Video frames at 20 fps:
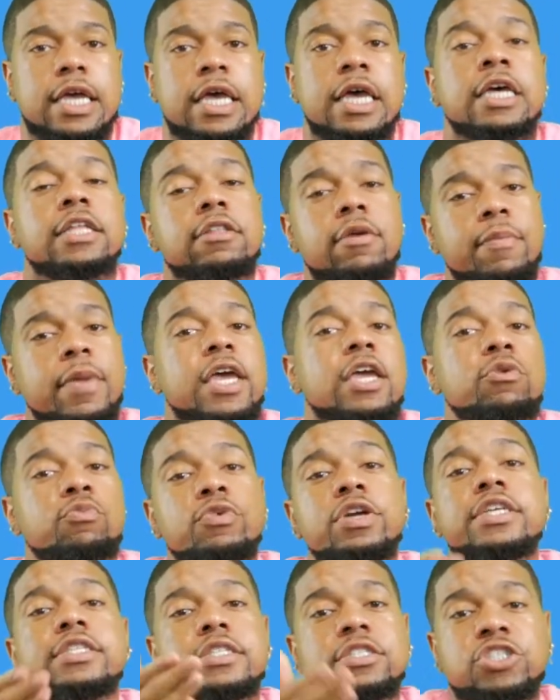the main
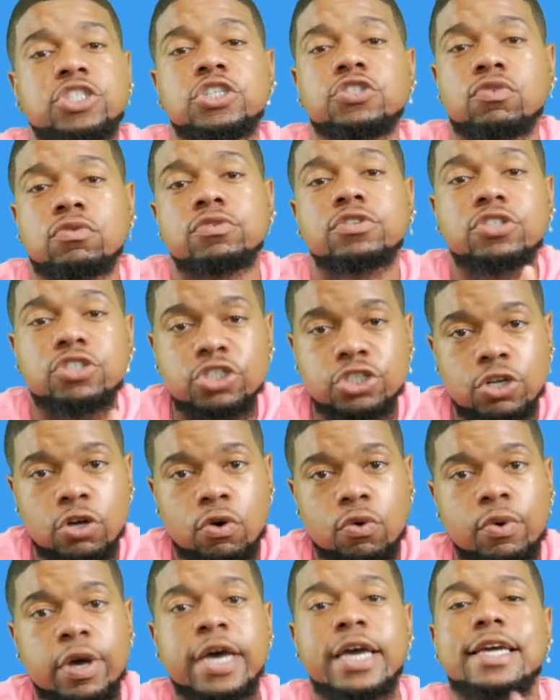reason she's on the
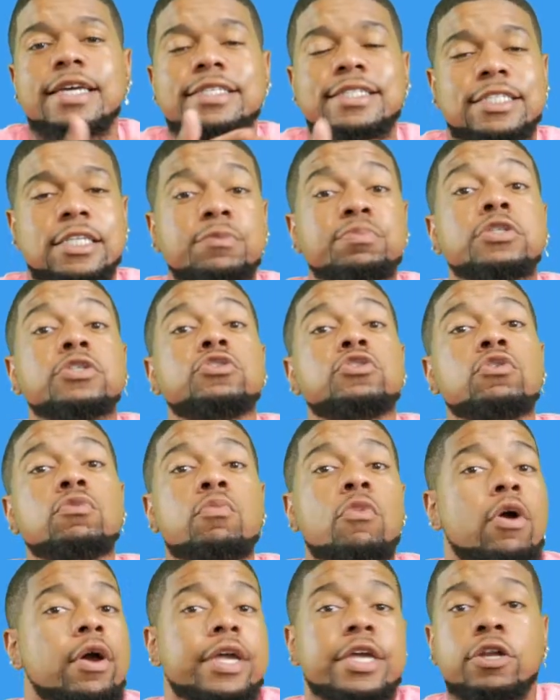show is simply to
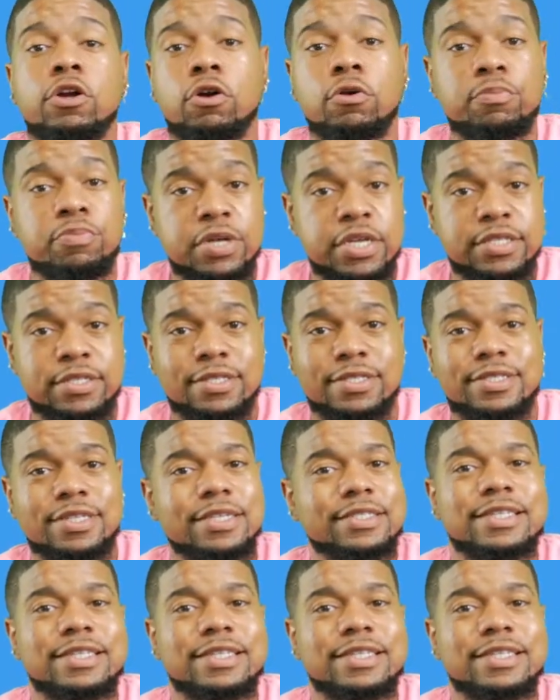market her businesses.